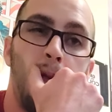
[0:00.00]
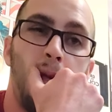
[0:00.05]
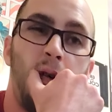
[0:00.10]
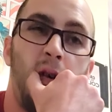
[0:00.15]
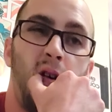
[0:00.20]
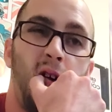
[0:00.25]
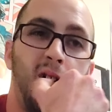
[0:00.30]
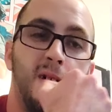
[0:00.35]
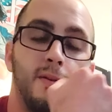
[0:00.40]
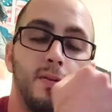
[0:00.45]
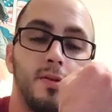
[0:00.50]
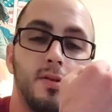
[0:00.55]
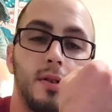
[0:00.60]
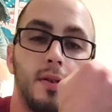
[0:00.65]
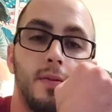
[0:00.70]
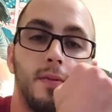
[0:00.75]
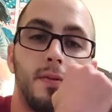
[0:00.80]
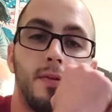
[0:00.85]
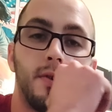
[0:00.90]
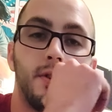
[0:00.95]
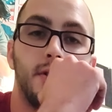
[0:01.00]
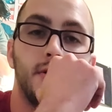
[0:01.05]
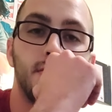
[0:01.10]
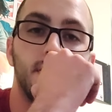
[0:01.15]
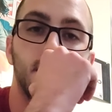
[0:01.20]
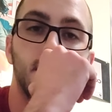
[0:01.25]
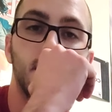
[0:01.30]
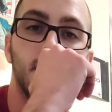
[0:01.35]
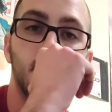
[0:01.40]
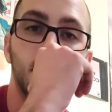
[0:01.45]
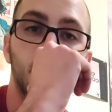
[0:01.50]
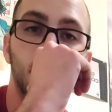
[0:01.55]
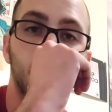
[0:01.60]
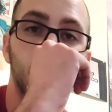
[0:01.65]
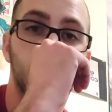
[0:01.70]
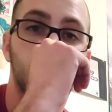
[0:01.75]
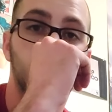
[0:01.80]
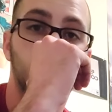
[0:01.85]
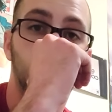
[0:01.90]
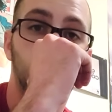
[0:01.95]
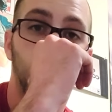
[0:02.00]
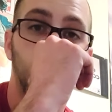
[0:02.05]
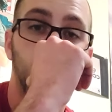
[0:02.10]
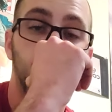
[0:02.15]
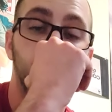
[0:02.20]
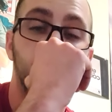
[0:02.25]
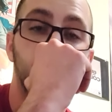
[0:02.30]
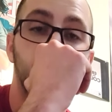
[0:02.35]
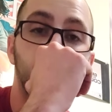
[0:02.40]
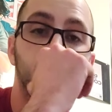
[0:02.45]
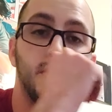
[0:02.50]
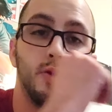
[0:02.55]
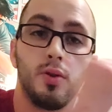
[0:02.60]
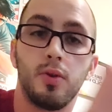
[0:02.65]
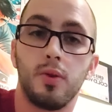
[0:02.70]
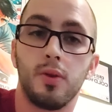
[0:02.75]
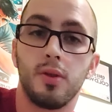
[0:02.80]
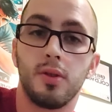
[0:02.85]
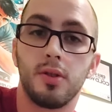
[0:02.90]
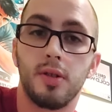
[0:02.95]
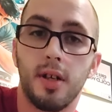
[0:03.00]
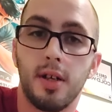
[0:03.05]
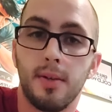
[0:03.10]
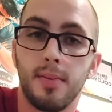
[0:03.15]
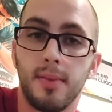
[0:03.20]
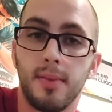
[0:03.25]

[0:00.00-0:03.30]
I have some friends who they enjoy Dragon